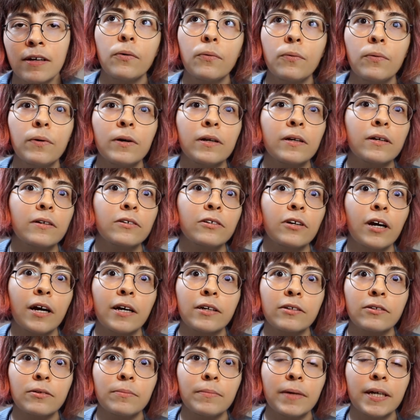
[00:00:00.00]
We're not
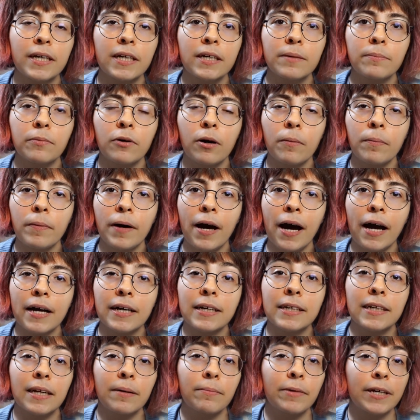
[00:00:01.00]
trying to make a proper
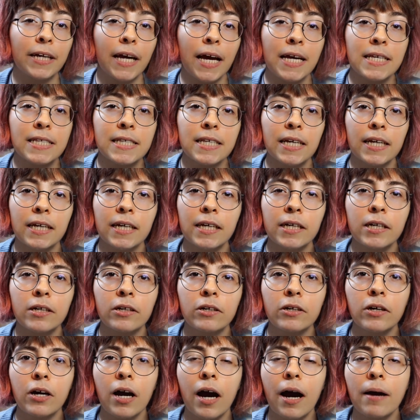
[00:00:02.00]
academic essay
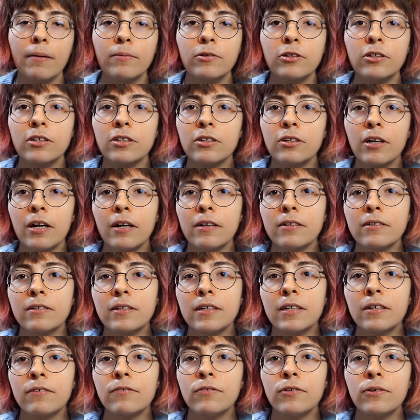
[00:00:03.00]
here. I'm just trying to
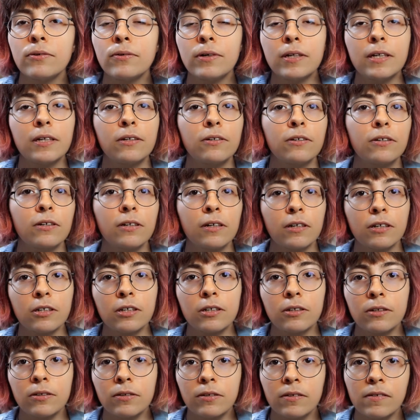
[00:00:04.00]
give you an
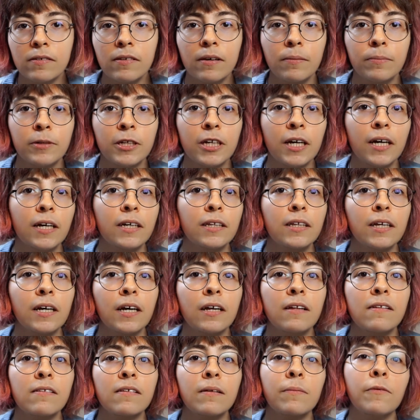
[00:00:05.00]
introduction to the subject
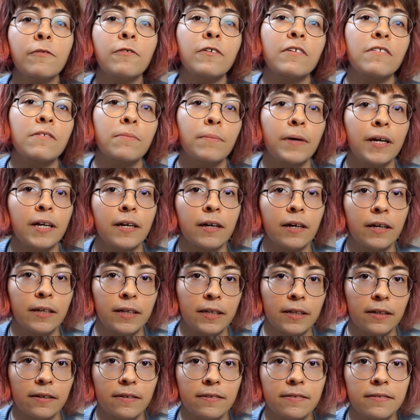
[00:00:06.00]
and some of its main
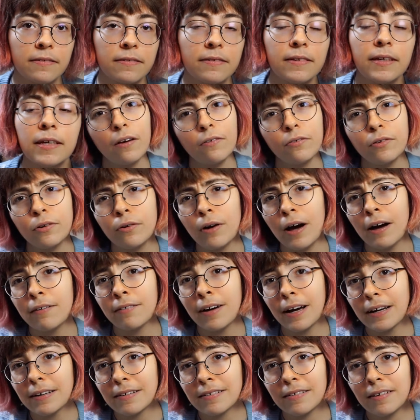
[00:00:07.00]
ideas. If you have
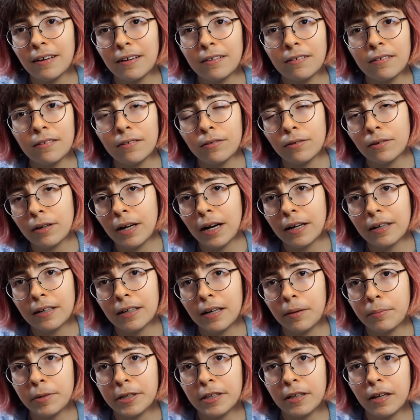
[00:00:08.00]
access to an
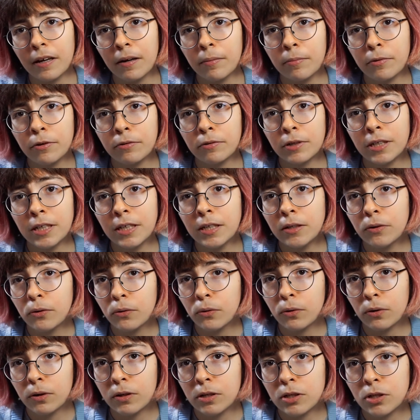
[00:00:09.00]
academic library
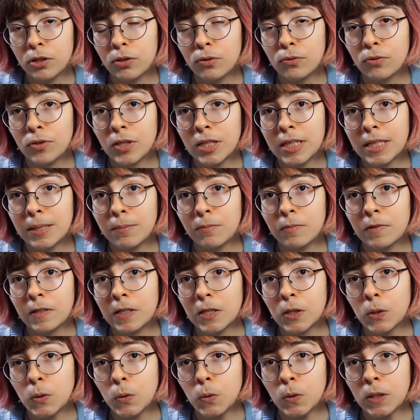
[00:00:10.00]
or to
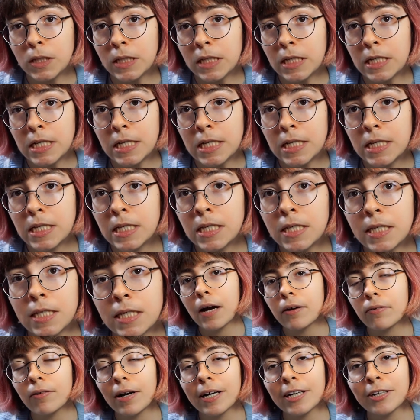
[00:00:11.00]
someone who does,
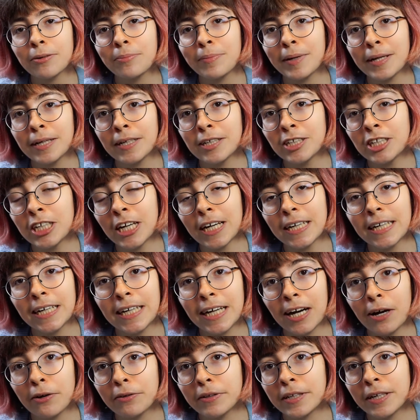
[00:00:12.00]
I recommend checking
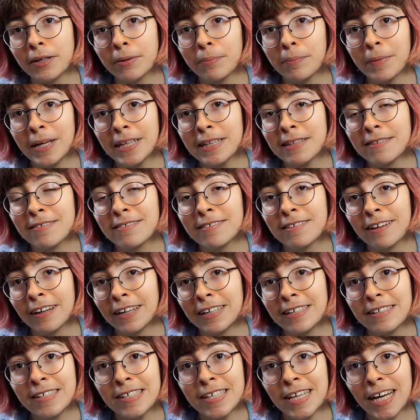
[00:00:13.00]
out their men's
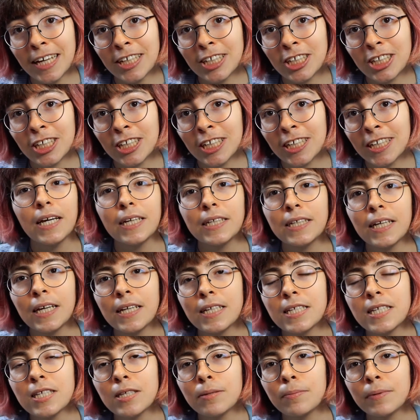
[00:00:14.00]
studies section. It
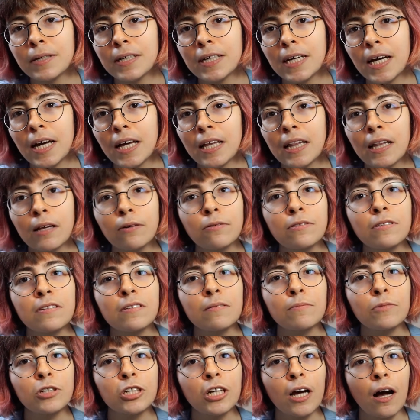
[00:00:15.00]
tends to be a
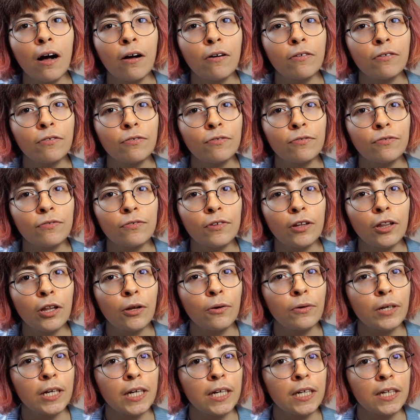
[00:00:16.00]
lonesome shelf
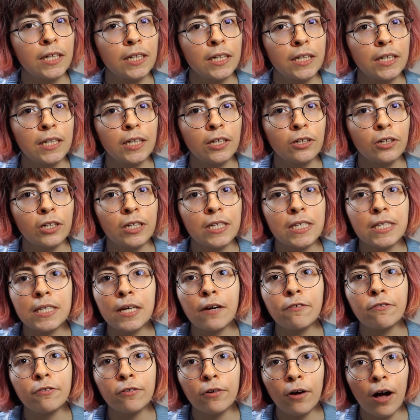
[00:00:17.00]
located near the
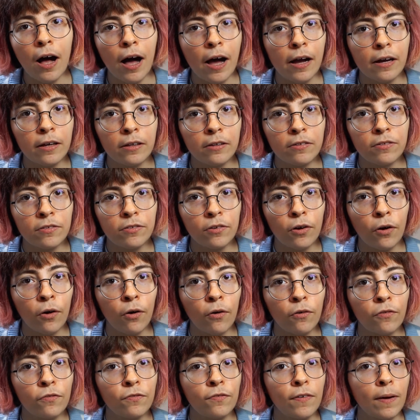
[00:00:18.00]
several aisles
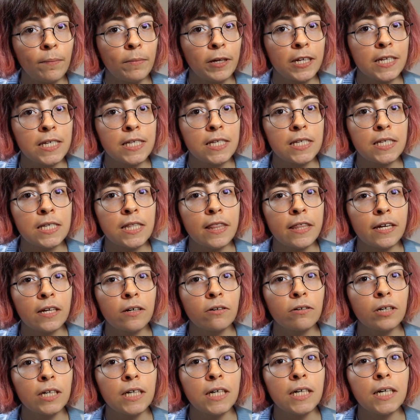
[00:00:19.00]
of feminist
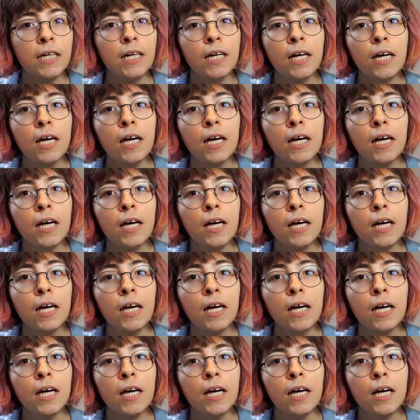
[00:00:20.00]
theory,